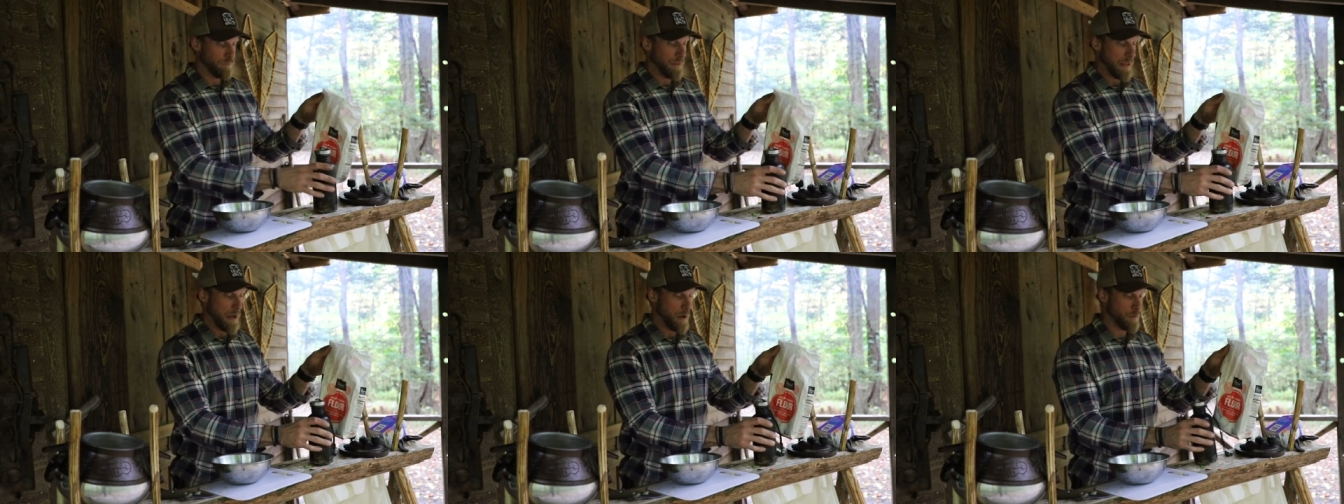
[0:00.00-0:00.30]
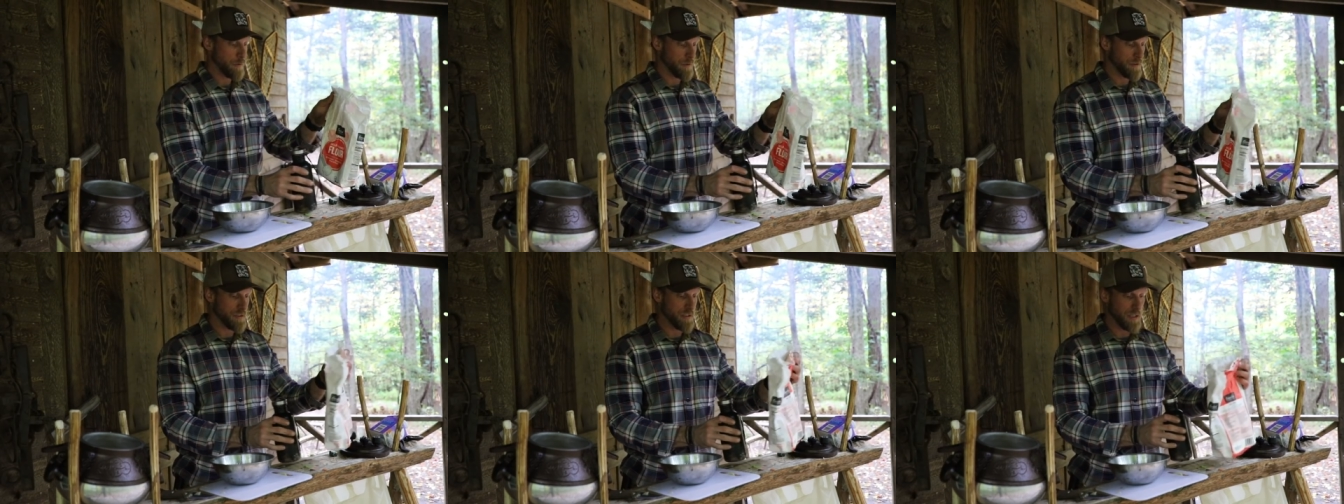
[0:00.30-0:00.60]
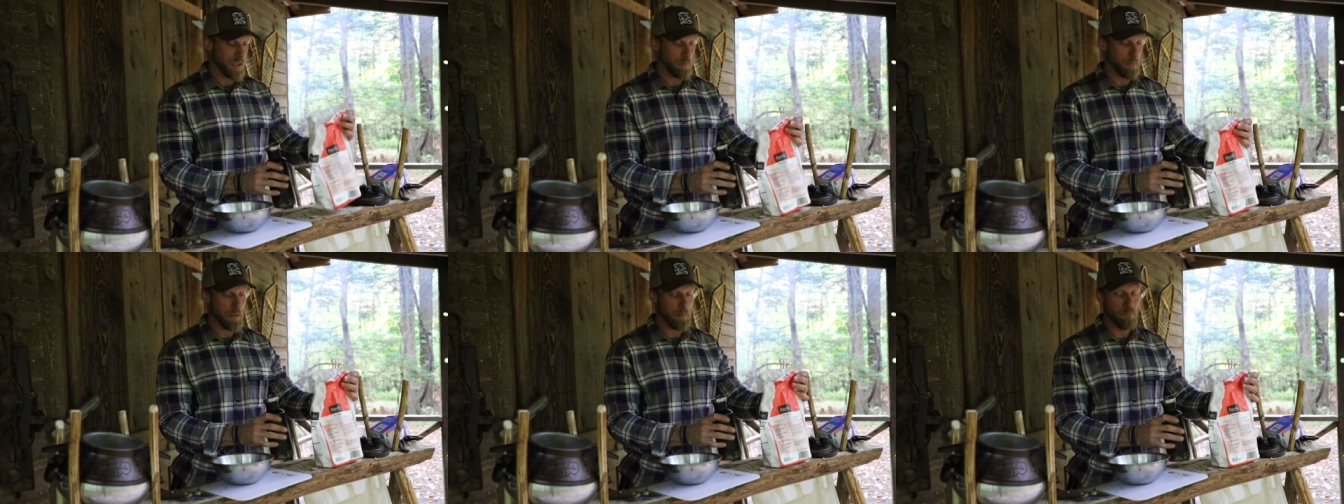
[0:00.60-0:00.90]
of flour, is
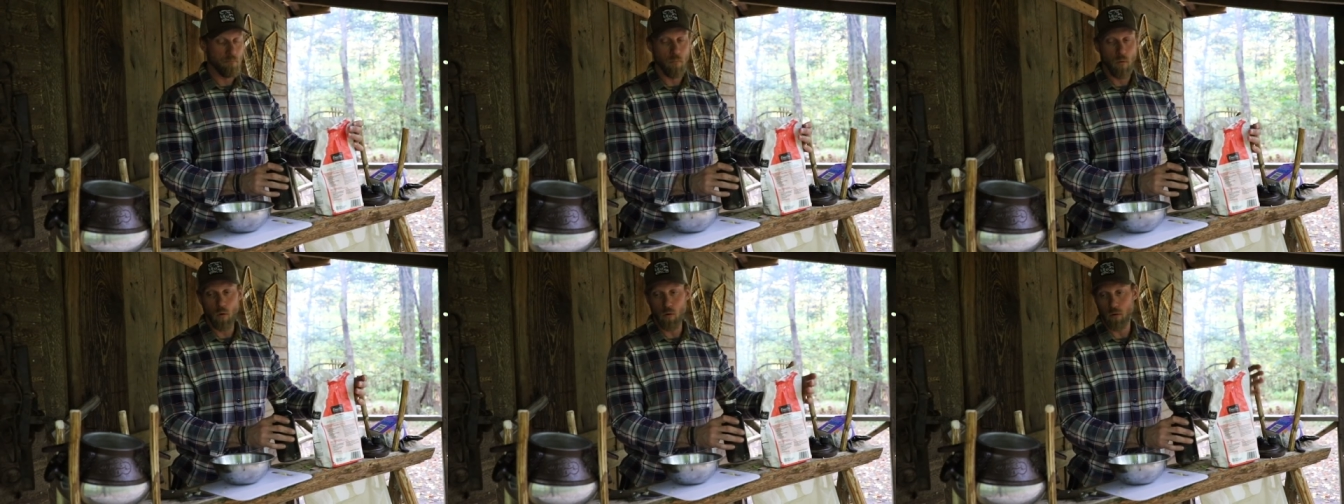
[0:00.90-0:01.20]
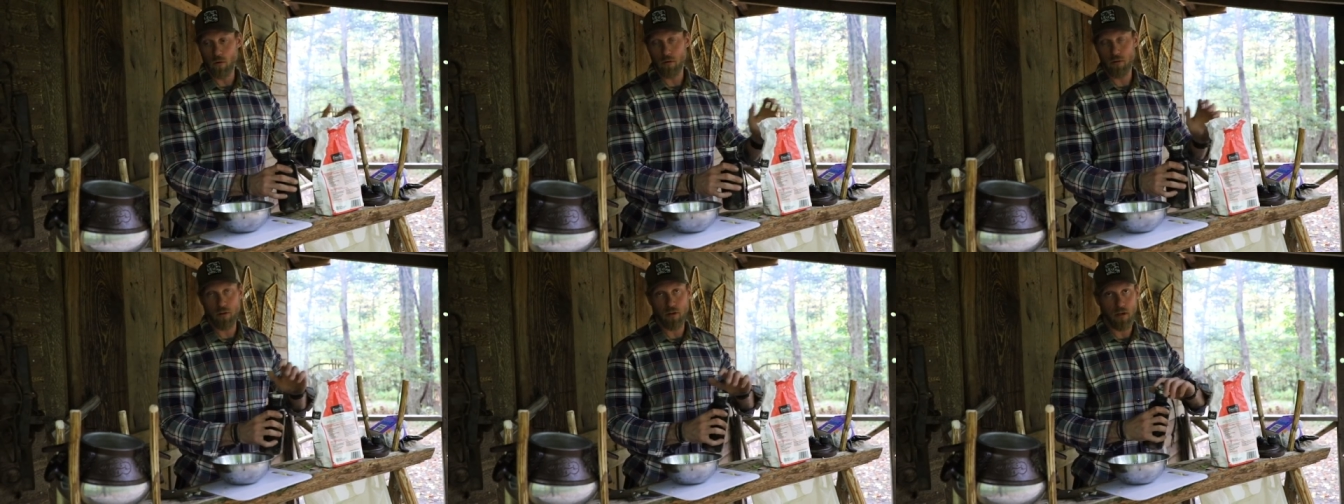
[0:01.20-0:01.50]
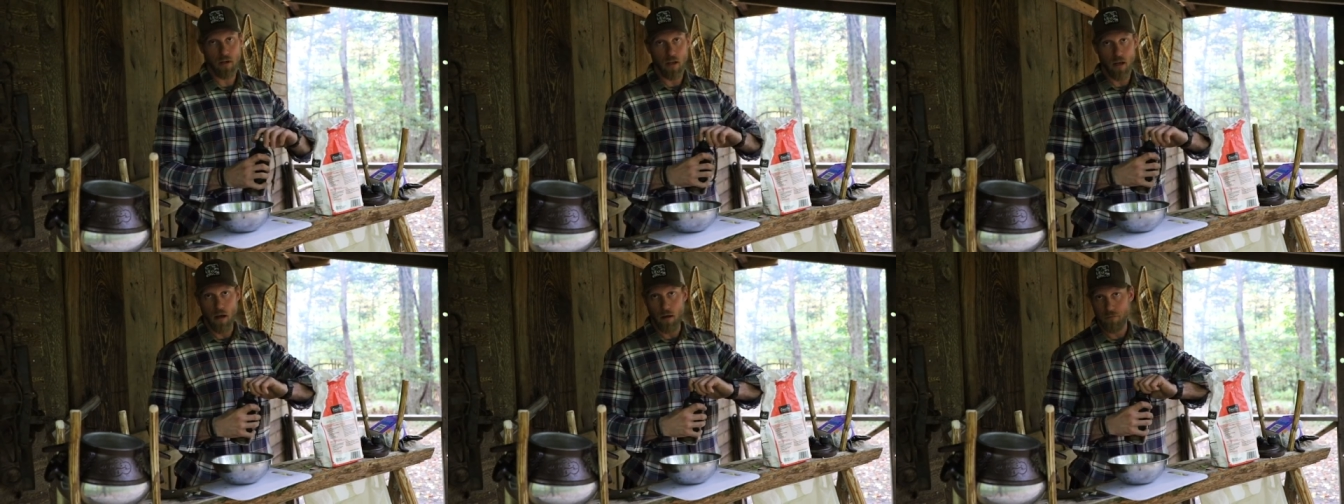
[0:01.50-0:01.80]
gonna be more
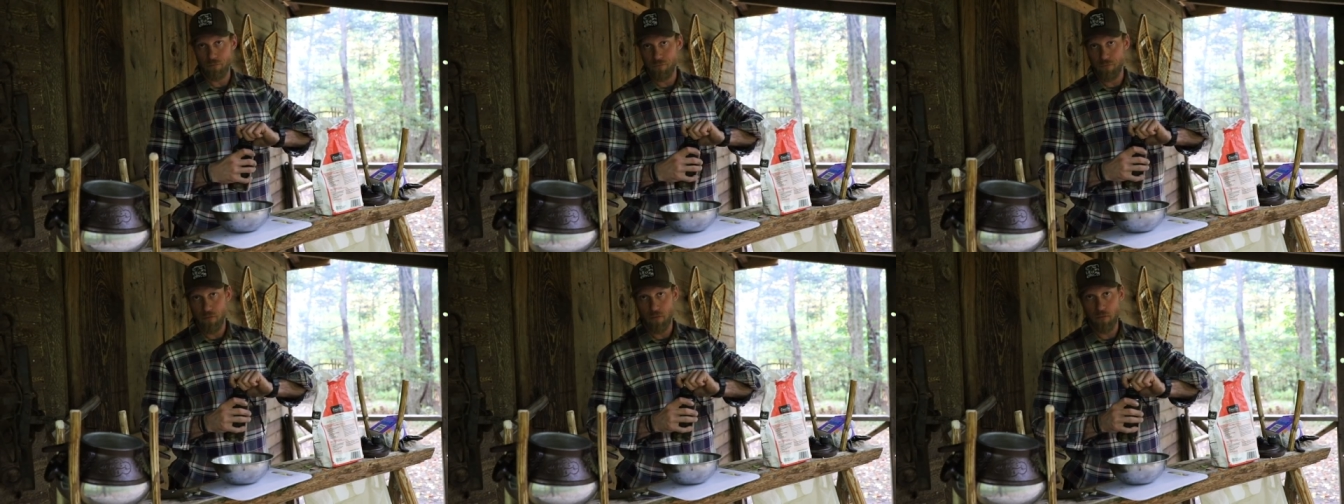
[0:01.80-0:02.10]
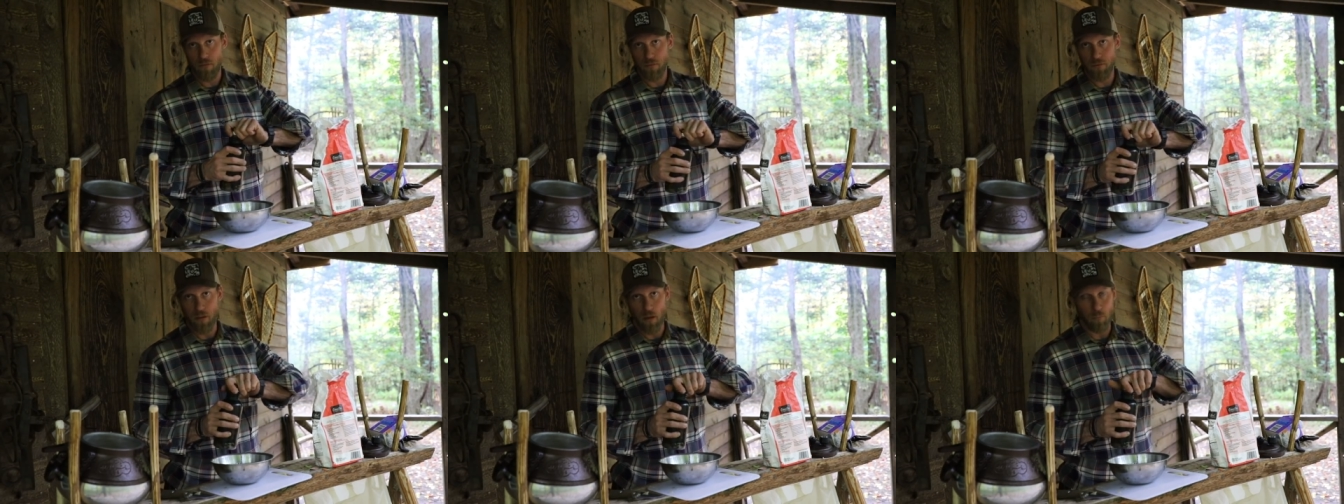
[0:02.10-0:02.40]
than enough